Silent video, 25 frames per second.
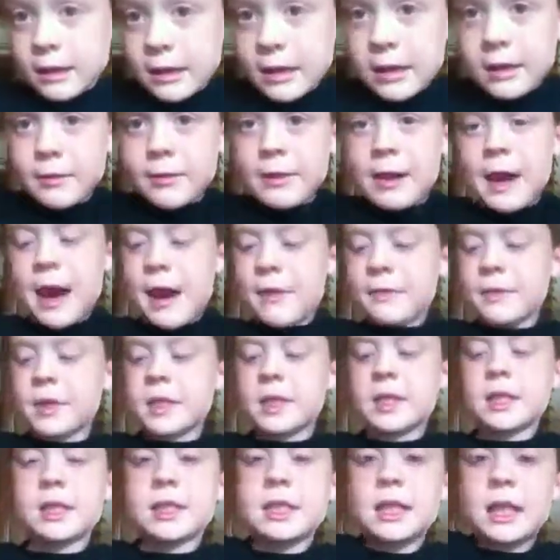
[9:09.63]
anyway, I
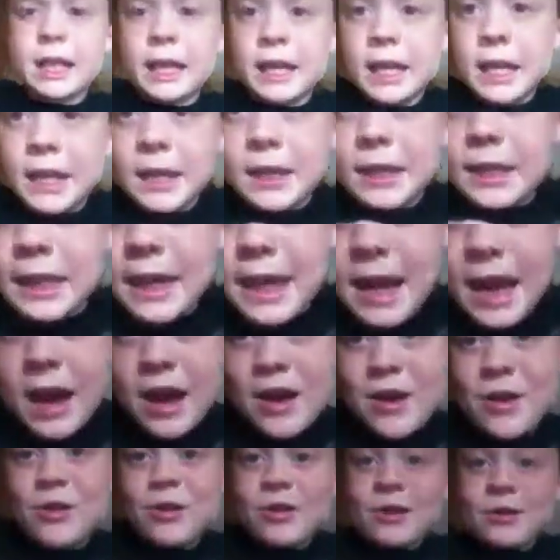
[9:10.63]
was just licking the
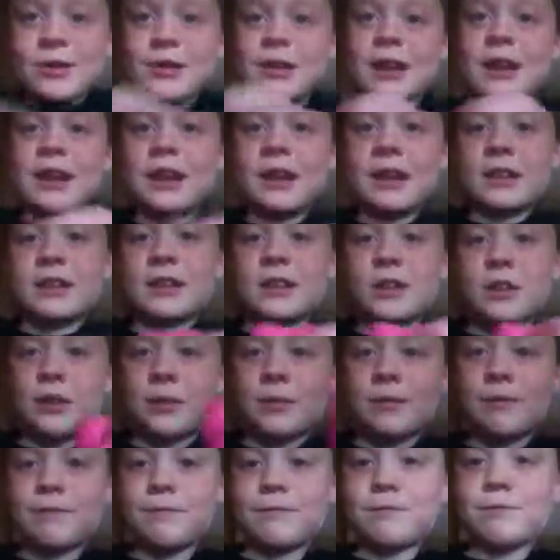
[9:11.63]
owl, okay,
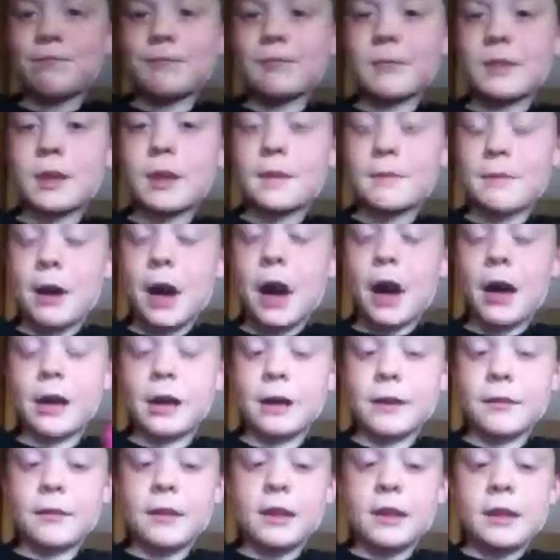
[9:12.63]
so bye,
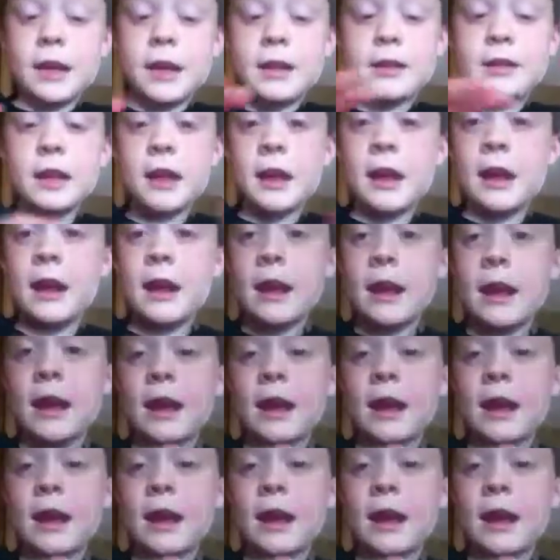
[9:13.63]
and that's it.